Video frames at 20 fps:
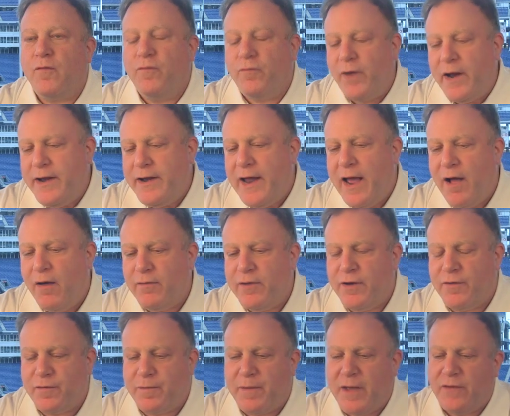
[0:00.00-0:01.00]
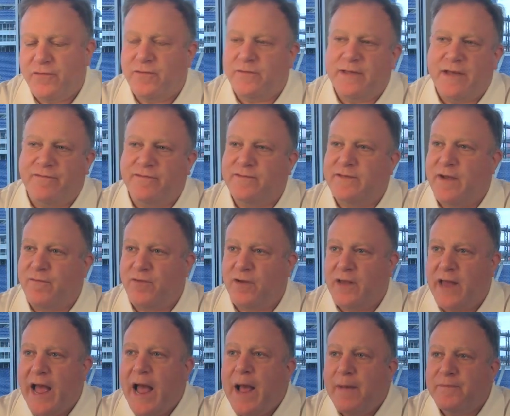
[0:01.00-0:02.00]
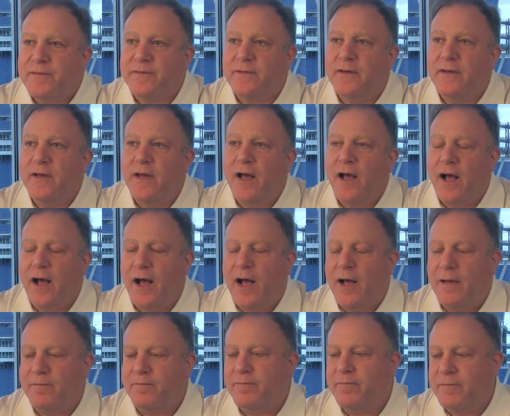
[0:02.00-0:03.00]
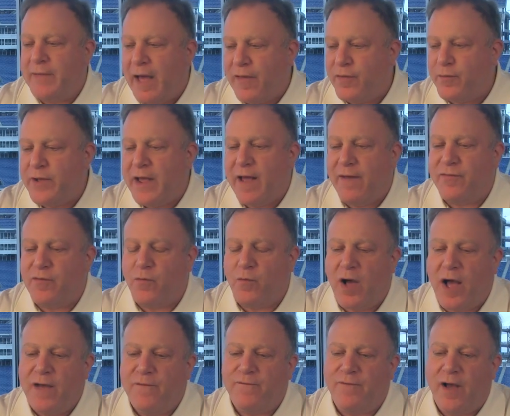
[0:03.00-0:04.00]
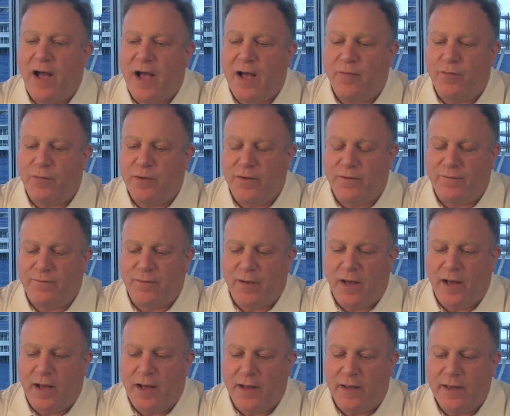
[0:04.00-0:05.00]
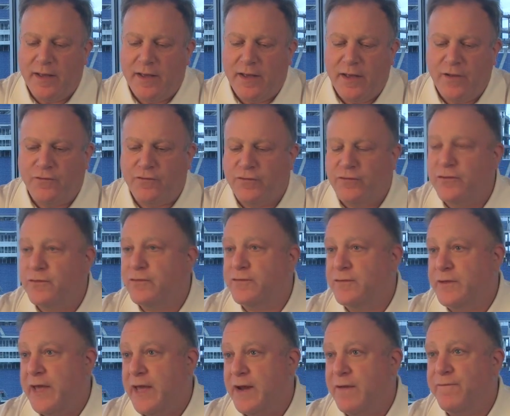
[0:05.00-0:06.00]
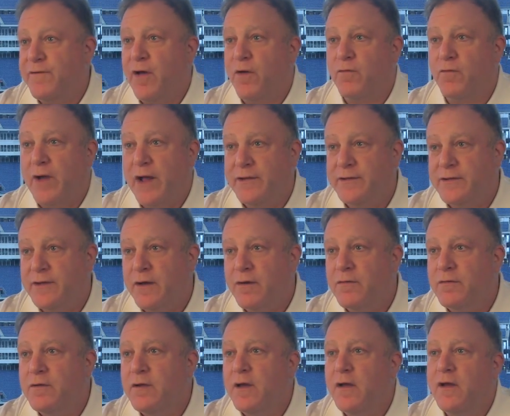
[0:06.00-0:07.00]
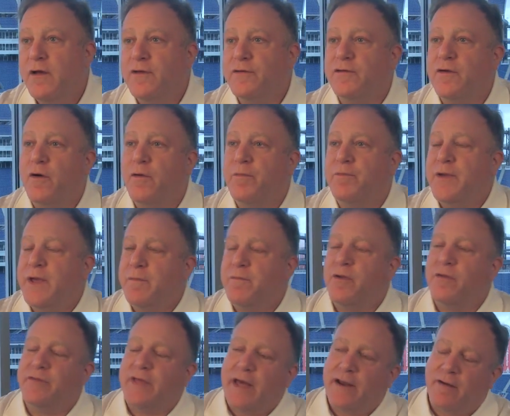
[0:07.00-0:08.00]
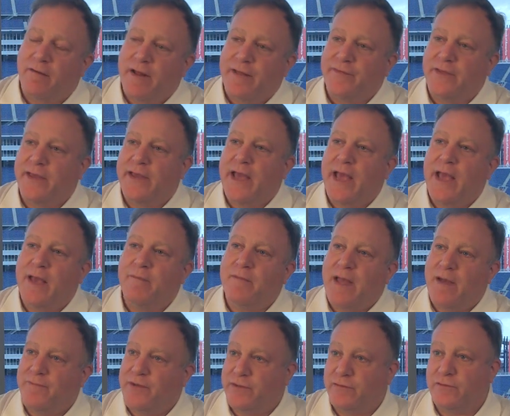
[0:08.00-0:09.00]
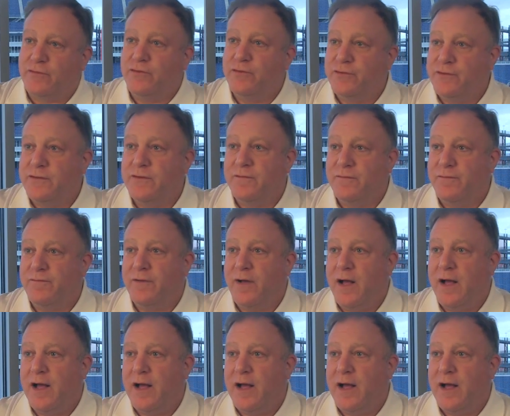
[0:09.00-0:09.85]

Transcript: Right now, the Patriots have several apps. Now that we have the Wi-Fi, we've introduced the NFL Red Zone, so people that are at the game have exclusive